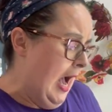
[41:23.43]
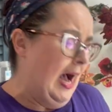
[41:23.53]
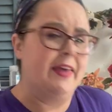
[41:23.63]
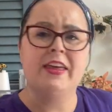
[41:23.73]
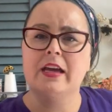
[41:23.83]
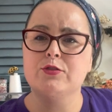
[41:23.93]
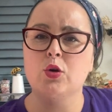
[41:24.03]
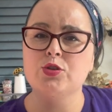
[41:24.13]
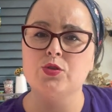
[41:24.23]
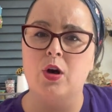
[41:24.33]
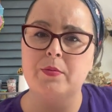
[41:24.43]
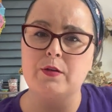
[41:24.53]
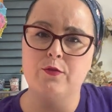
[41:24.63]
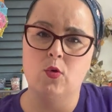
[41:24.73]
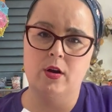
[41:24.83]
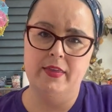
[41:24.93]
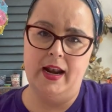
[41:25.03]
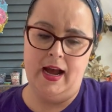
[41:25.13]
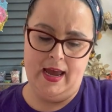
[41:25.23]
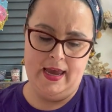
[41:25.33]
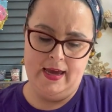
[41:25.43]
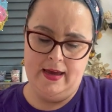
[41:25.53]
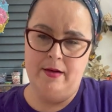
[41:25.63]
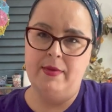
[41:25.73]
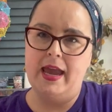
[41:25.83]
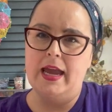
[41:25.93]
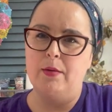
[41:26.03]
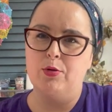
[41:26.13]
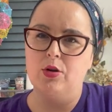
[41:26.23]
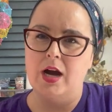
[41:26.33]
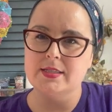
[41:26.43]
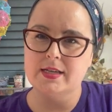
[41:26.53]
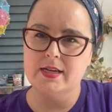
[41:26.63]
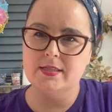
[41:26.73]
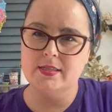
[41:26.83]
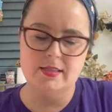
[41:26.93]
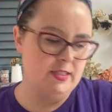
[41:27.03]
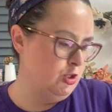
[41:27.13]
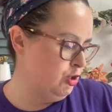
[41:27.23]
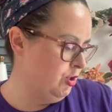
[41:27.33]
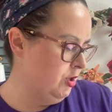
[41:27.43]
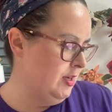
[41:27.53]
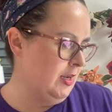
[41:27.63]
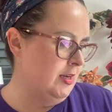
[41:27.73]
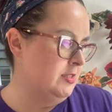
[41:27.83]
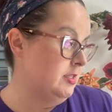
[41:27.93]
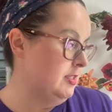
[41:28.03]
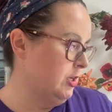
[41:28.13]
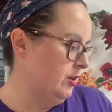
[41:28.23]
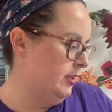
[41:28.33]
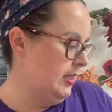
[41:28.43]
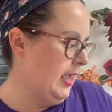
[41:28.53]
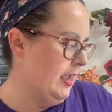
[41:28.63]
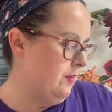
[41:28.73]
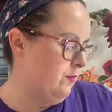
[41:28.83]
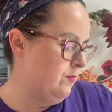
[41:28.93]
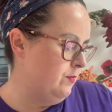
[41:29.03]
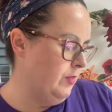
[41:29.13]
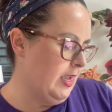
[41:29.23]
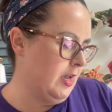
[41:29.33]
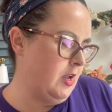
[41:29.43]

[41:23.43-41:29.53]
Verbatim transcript: I think I've told you all before that I am a process stitcher and not necessarily a, like,